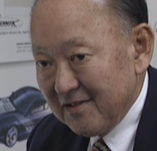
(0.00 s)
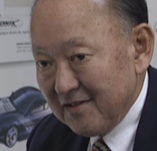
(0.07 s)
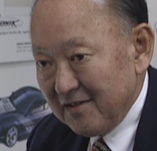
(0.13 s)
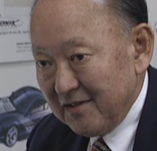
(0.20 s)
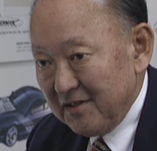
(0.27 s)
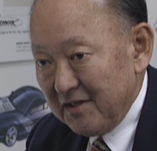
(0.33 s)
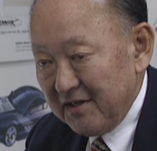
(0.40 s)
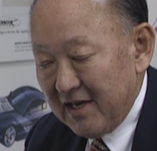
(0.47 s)

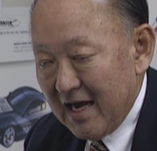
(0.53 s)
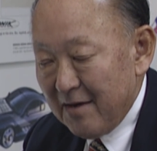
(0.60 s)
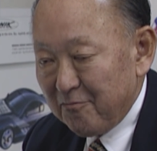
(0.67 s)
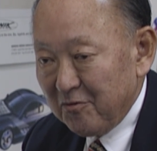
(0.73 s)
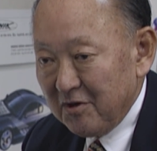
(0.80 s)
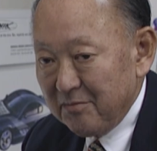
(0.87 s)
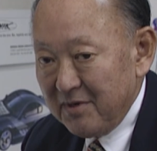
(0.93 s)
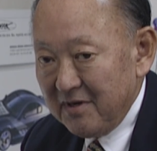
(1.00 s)
And it
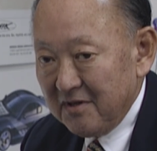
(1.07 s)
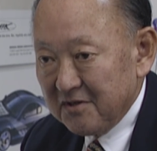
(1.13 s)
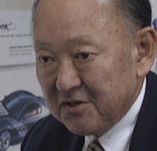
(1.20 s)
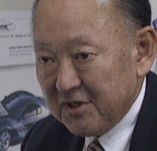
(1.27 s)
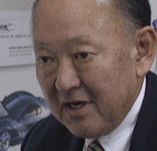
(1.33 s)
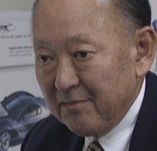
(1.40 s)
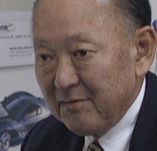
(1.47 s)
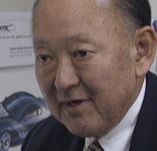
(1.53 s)
happened to be the
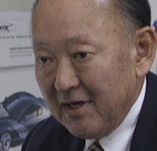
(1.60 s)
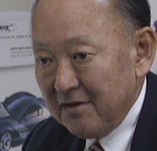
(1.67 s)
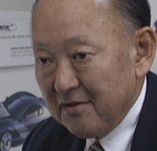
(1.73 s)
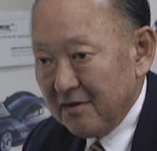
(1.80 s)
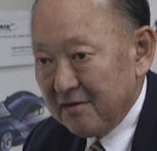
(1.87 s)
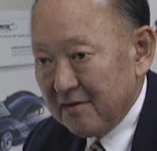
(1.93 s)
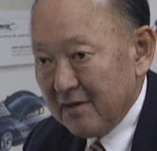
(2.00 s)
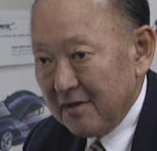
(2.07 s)
same day
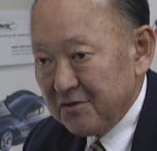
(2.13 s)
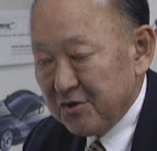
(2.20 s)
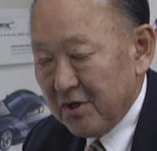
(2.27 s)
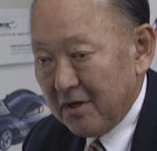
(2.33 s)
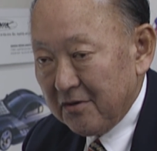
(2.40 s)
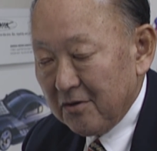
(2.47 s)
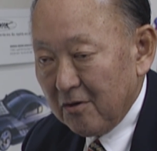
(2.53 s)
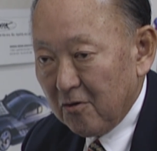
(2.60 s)
that
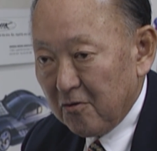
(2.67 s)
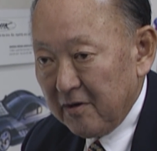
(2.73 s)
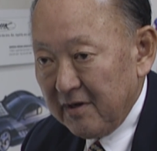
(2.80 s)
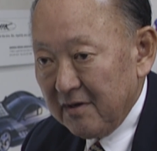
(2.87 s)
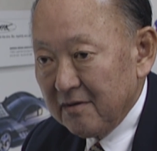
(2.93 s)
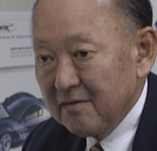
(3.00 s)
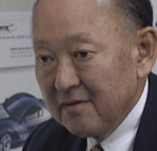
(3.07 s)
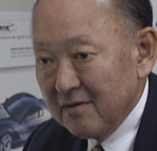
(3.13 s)
John
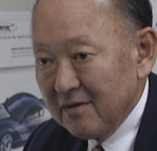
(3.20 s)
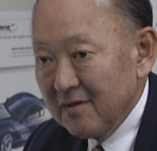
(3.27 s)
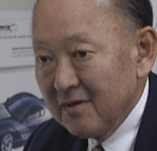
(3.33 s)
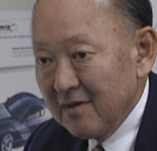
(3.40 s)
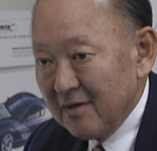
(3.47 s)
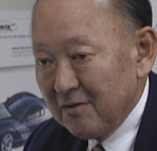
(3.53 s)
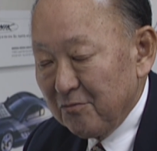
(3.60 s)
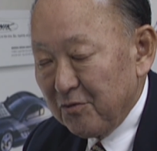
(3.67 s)
DeLorean
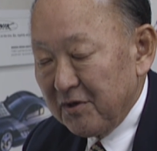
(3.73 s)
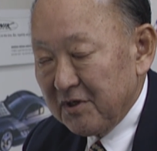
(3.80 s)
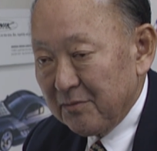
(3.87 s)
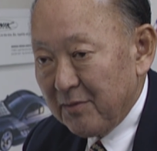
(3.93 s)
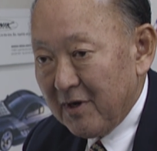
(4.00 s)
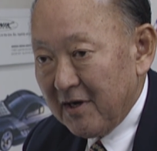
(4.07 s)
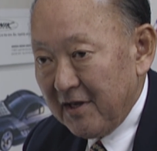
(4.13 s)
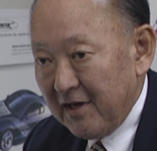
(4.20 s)
went to
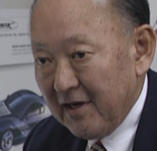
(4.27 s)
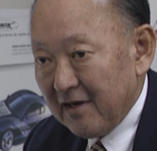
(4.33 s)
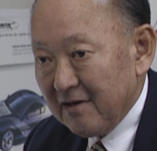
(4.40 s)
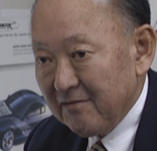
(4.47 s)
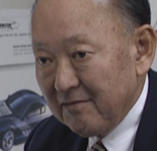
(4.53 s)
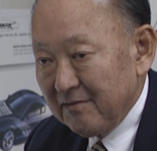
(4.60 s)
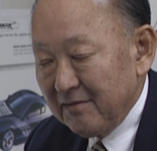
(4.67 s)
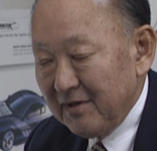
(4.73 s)
Pontiac.
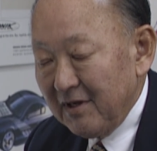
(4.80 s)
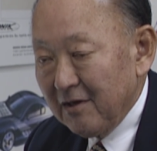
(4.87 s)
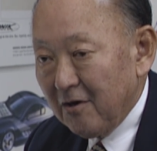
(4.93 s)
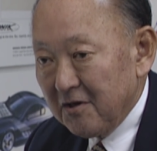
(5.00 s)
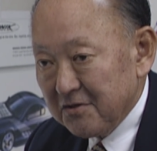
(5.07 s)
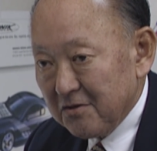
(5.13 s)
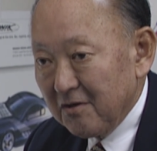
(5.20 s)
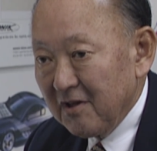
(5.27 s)
He
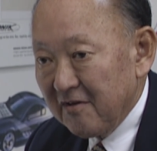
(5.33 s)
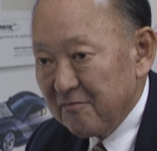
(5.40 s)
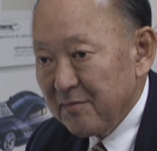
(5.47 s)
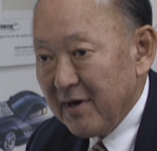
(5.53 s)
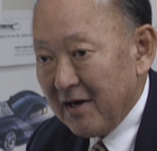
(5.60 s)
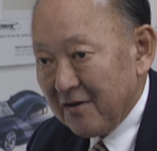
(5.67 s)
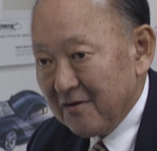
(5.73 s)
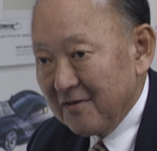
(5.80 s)
also left
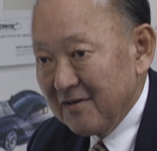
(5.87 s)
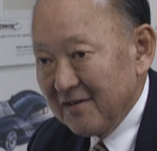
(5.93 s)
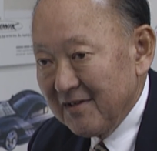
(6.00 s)
Packard.